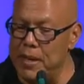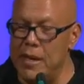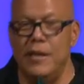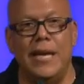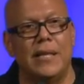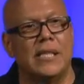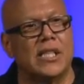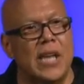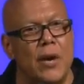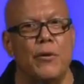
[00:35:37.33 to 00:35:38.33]
that the
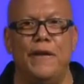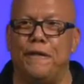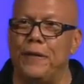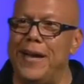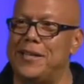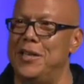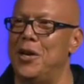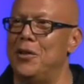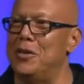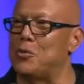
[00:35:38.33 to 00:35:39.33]
sun reflected
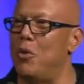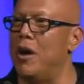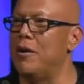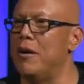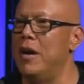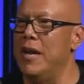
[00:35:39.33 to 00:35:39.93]
on this water.